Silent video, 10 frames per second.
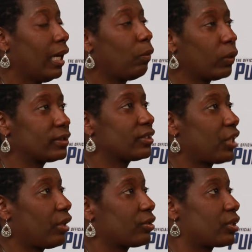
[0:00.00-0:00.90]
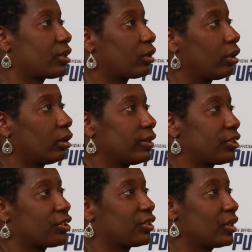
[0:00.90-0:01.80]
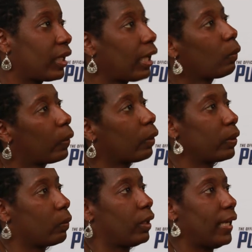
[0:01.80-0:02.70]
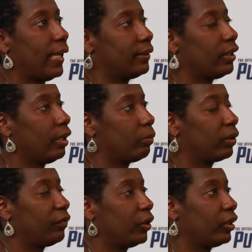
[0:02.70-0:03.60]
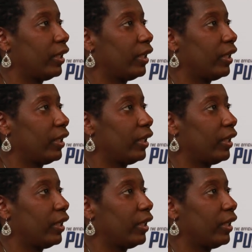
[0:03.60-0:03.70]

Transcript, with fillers: I wanted to challenge us early just to see kind of where we were at. Um, we feel